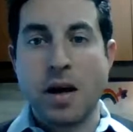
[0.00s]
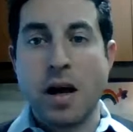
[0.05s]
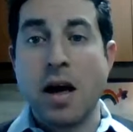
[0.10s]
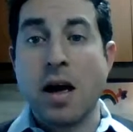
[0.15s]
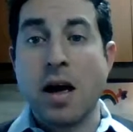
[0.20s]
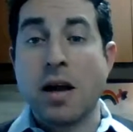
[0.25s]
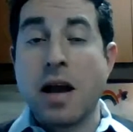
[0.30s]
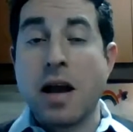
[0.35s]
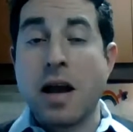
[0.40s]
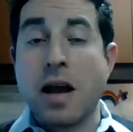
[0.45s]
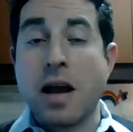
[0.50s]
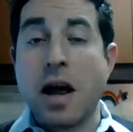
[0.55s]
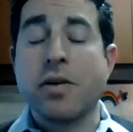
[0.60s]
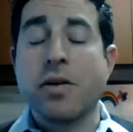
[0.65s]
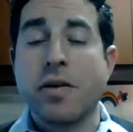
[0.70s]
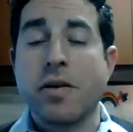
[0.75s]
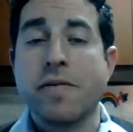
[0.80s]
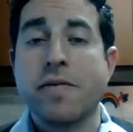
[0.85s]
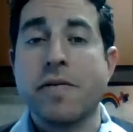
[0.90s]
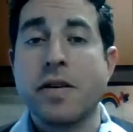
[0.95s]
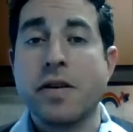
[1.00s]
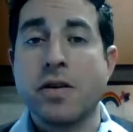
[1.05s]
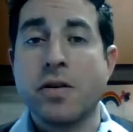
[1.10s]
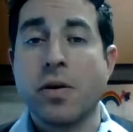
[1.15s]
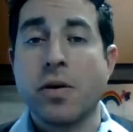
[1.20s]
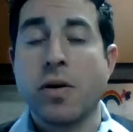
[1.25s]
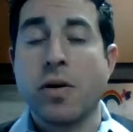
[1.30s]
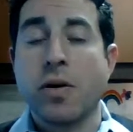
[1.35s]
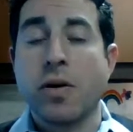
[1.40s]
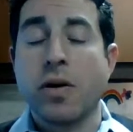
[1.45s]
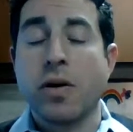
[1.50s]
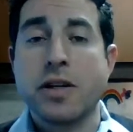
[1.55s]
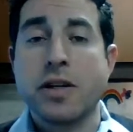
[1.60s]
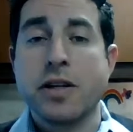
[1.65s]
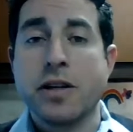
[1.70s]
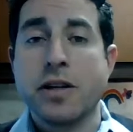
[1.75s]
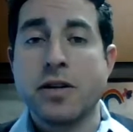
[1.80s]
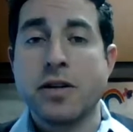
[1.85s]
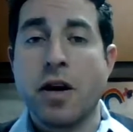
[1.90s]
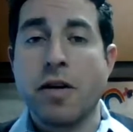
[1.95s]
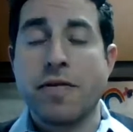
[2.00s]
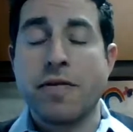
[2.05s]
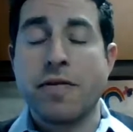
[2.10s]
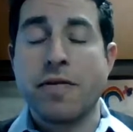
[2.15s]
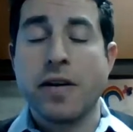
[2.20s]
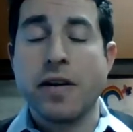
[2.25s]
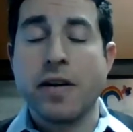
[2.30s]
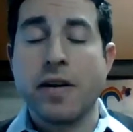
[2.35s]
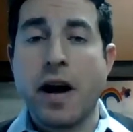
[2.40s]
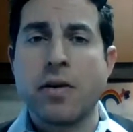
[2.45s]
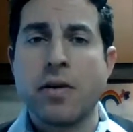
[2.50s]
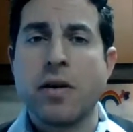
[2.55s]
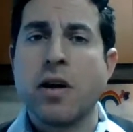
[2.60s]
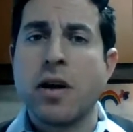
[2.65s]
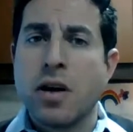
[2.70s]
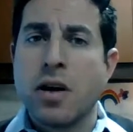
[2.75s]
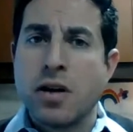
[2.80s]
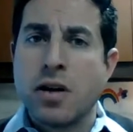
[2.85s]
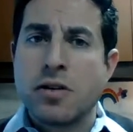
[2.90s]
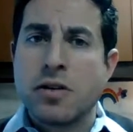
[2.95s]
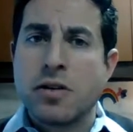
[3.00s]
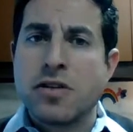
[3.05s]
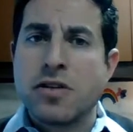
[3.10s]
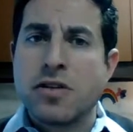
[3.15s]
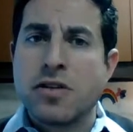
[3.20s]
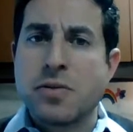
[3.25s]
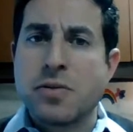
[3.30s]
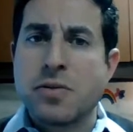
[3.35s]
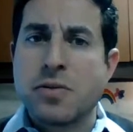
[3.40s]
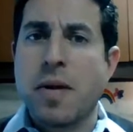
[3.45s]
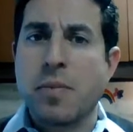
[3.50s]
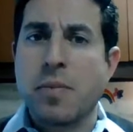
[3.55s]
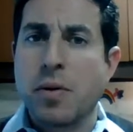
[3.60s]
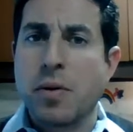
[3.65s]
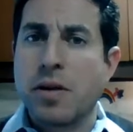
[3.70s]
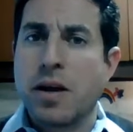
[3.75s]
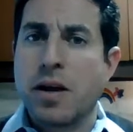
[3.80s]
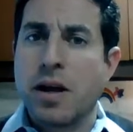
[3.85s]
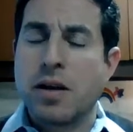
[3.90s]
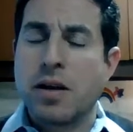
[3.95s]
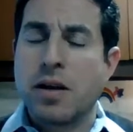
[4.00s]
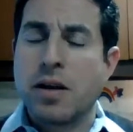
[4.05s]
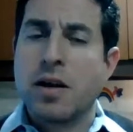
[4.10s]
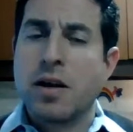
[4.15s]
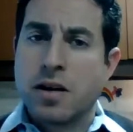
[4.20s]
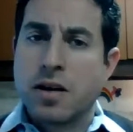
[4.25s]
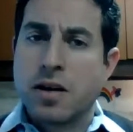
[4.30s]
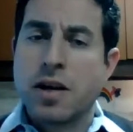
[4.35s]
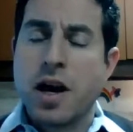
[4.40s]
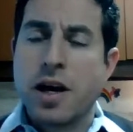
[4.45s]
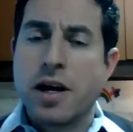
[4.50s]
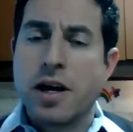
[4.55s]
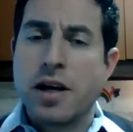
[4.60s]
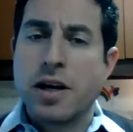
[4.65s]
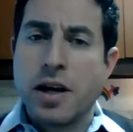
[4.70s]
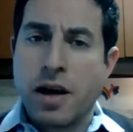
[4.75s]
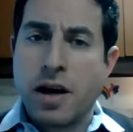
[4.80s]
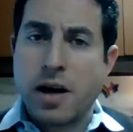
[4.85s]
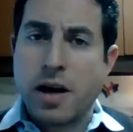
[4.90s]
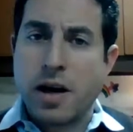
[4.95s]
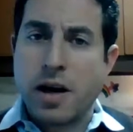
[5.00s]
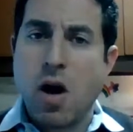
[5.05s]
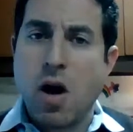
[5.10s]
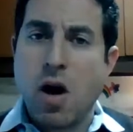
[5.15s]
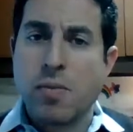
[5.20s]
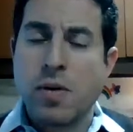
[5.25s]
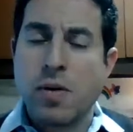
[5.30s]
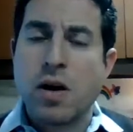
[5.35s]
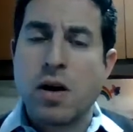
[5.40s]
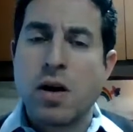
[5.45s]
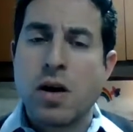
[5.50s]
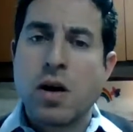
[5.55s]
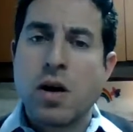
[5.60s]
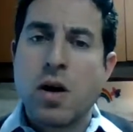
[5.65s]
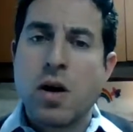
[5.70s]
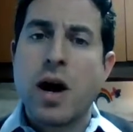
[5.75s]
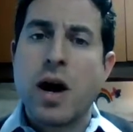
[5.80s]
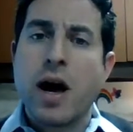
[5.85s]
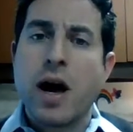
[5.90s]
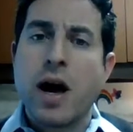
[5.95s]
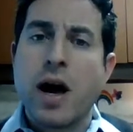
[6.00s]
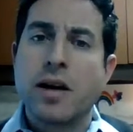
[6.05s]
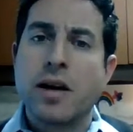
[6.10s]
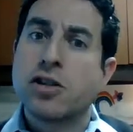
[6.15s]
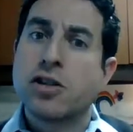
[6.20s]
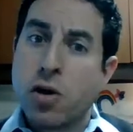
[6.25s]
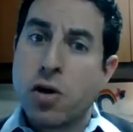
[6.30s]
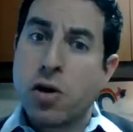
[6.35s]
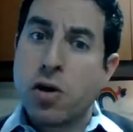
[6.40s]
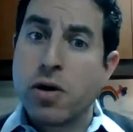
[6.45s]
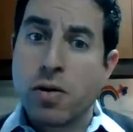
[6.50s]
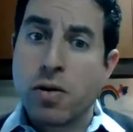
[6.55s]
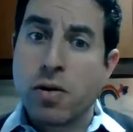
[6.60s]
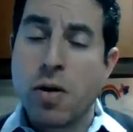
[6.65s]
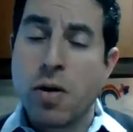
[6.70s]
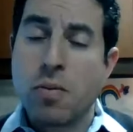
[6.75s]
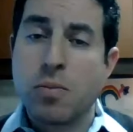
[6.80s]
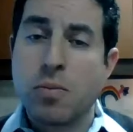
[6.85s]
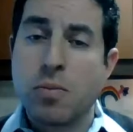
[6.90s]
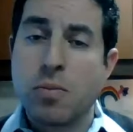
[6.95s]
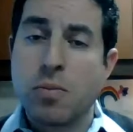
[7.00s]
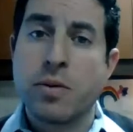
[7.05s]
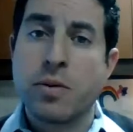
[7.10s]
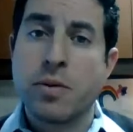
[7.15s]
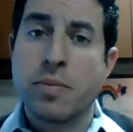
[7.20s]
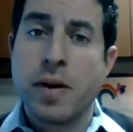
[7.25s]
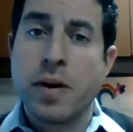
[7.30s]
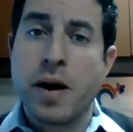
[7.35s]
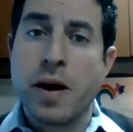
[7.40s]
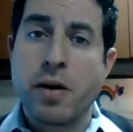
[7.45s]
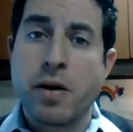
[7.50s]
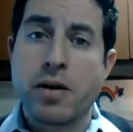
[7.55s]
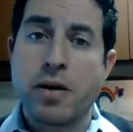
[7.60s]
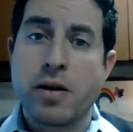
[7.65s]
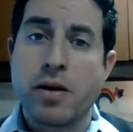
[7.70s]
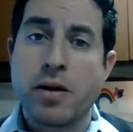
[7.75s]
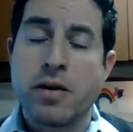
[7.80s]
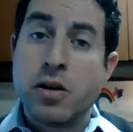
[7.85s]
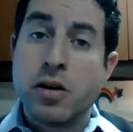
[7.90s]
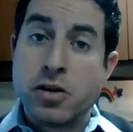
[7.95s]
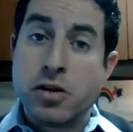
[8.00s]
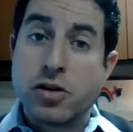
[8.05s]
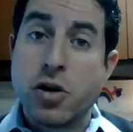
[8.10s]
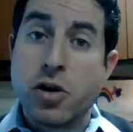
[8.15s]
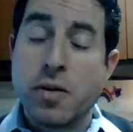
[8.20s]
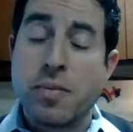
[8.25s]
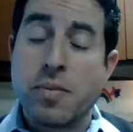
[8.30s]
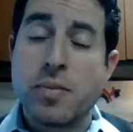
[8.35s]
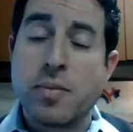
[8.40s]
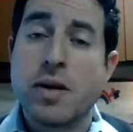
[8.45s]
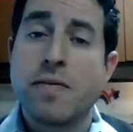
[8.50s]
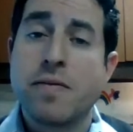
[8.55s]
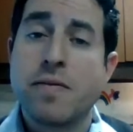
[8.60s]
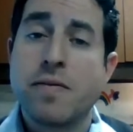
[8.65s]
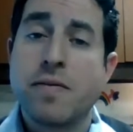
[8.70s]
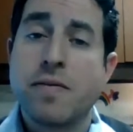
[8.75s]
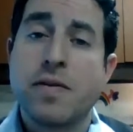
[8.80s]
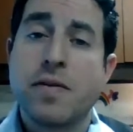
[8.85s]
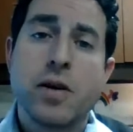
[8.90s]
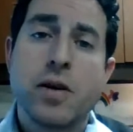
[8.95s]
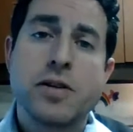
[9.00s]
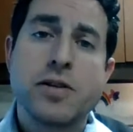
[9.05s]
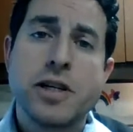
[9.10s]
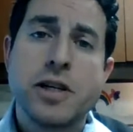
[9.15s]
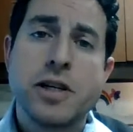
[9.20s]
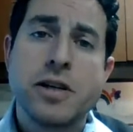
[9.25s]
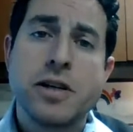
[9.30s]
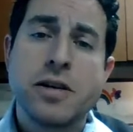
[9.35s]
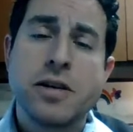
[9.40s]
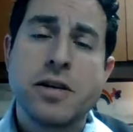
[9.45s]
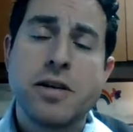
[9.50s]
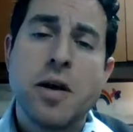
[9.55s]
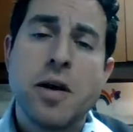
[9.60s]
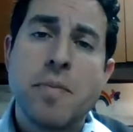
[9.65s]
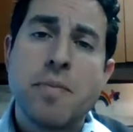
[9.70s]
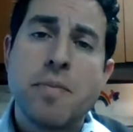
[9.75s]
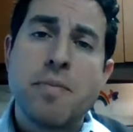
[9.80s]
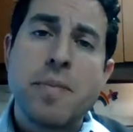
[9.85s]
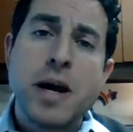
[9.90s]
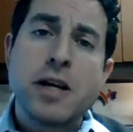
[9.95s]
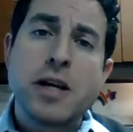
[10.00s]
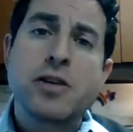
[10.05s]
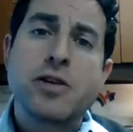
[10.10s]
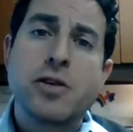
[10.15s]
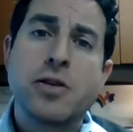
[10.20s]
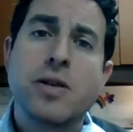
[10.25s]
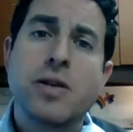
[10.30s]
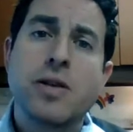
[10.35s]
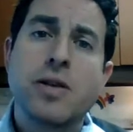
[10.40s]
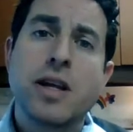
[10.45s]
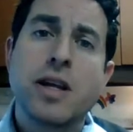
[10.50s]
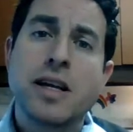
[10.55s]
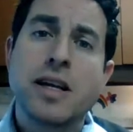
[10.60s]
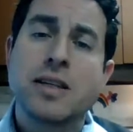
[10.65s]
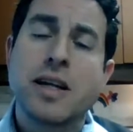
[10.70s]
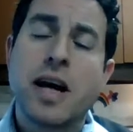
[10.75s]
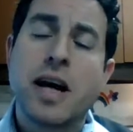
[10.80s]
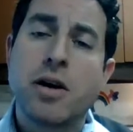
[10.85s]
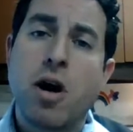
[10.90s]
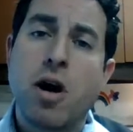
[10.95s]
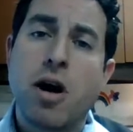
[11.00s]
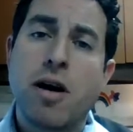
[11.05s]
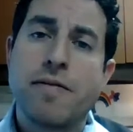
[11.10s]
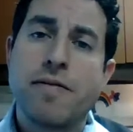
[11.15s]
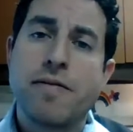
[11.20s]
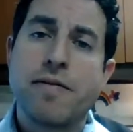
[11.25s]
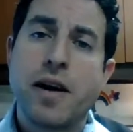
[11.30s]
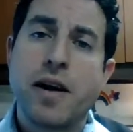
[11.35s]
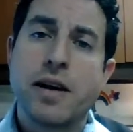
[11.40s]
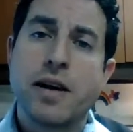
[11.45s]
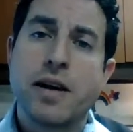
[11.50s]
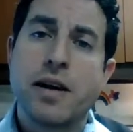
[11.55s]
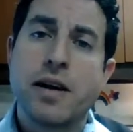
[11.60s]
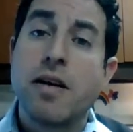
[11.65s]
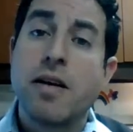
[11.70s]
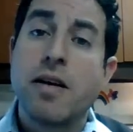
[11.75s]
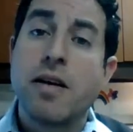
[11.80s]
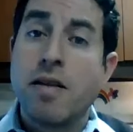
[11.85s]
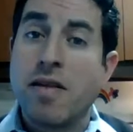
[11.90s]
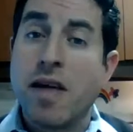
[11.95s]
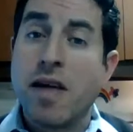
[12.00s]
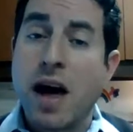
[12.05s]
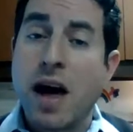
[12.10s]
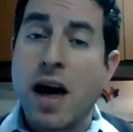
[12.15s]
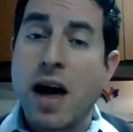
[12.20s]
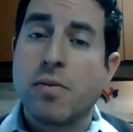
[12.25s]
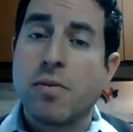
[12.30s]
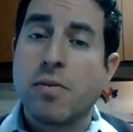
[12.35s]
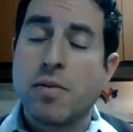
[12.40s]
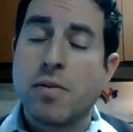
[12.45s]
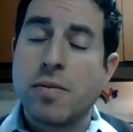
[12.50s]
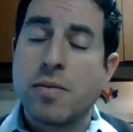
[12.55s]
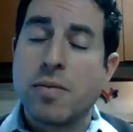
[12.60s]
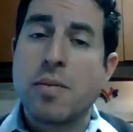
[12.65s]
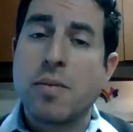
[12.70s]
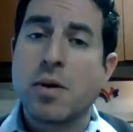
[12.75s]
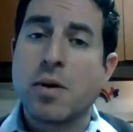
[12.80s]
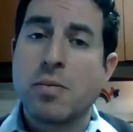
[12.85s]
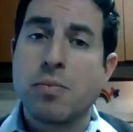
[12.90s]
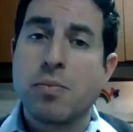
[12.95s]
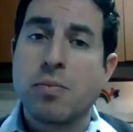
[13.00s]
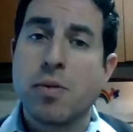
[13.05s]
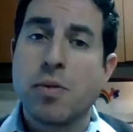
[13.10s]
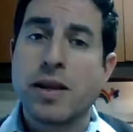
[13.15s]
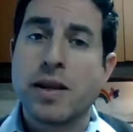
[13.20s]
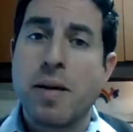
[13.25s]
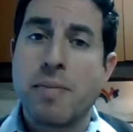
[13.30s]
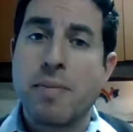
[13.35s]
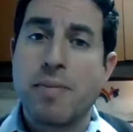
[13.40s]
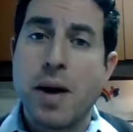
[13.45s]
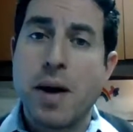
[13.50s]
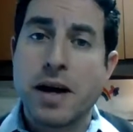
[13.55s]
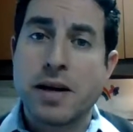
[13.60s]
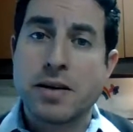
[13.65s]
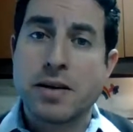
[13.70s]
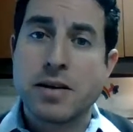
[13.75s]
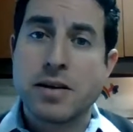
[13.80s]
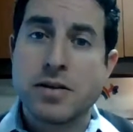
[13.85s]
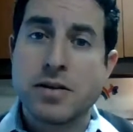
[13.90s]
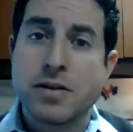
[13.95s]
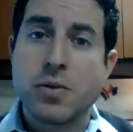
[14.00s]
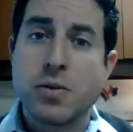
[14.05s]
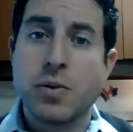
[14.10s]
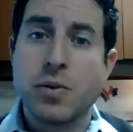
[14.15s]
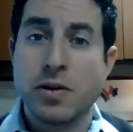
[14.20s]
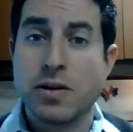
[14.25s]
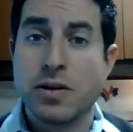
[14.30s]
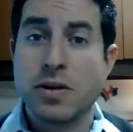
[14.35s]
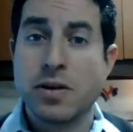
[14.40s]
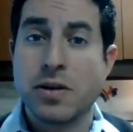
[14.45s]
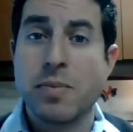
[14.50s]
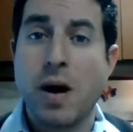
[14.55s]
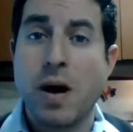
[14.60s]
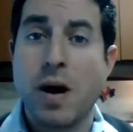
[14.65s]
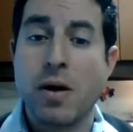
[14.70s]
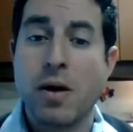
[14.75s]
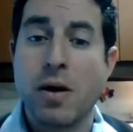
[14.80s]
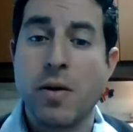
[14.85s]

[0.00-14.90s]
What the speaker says: Now that your inventory sheet is all filled out, just remember that tonight at home, go ahead and show your Chromebook to a parent, show them the inventory sheet, and make sure that they sign off on it. Then remember to bring that back to school tomorrow.